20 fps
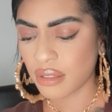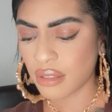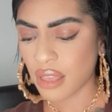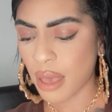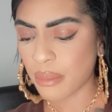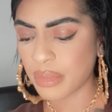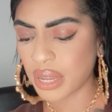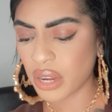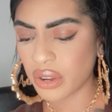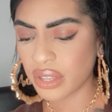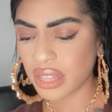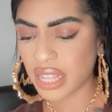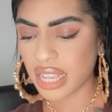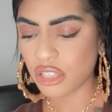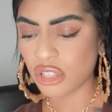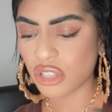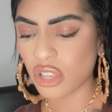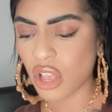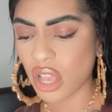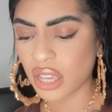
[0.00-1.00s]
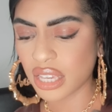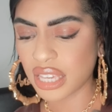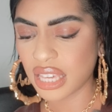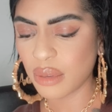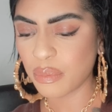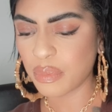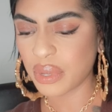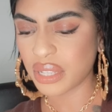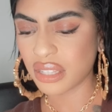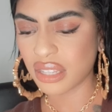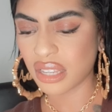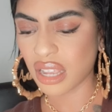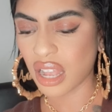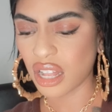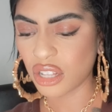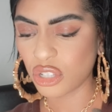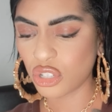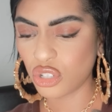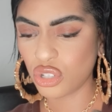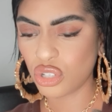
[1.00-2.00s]
I'm hearing that song Keep in
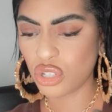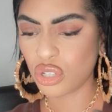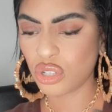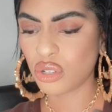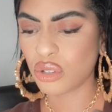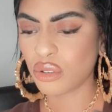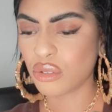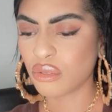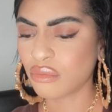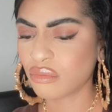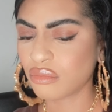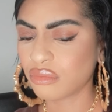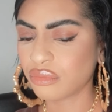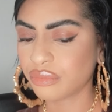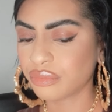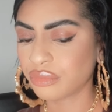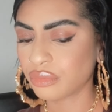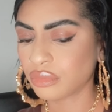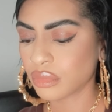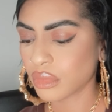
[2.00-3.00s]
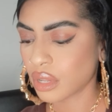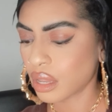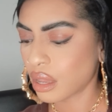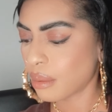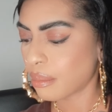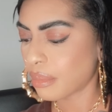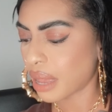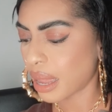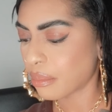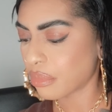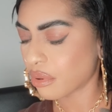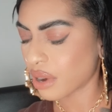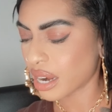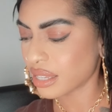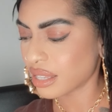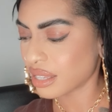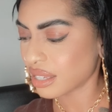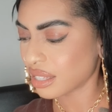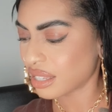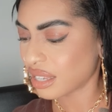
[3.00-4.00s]
Touch by
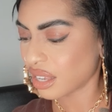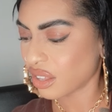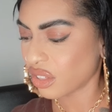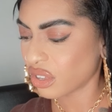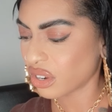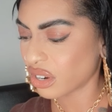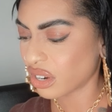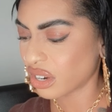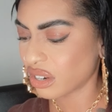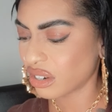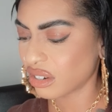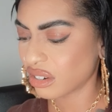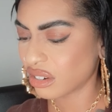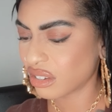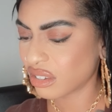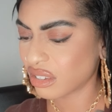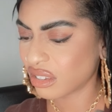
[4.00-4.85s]
Bryson Tiller.